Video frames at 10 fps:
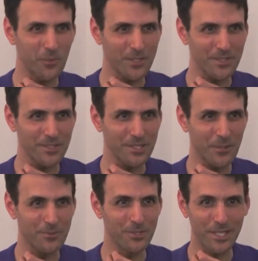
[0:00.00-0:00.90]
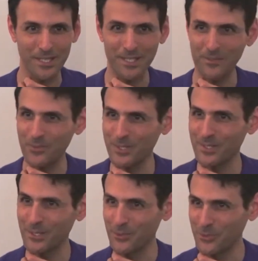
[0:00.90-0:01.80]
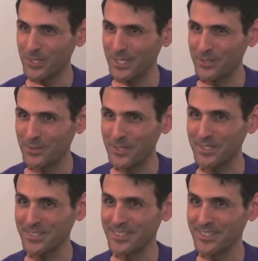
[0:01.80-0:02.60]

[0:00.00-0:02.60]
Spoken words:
what it sounds like and what it looks like, right?